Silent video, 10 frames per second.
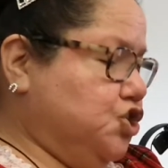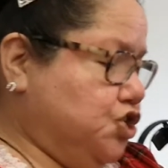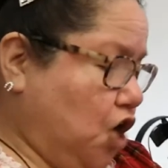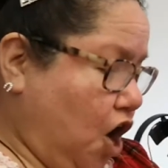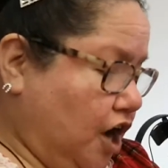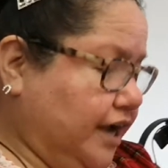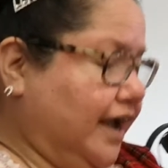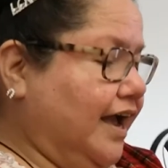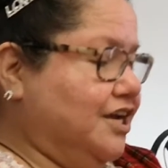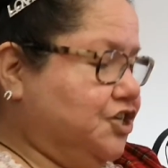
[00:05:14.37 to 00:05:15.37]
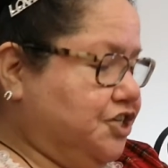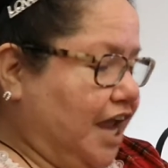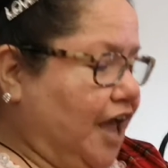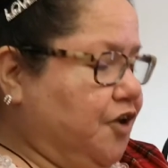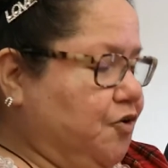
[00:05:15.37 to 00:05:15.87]
Shock
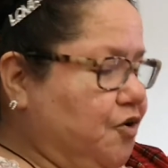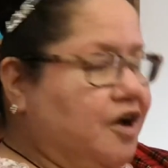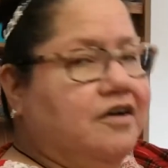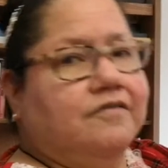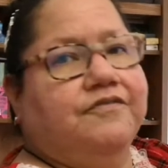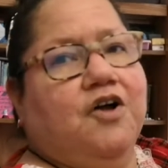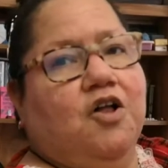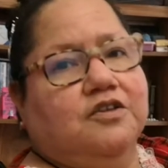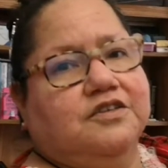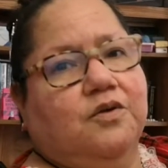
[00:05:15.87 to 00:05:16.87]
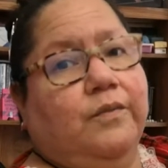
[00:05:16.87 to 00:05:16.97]
Shadow Vault.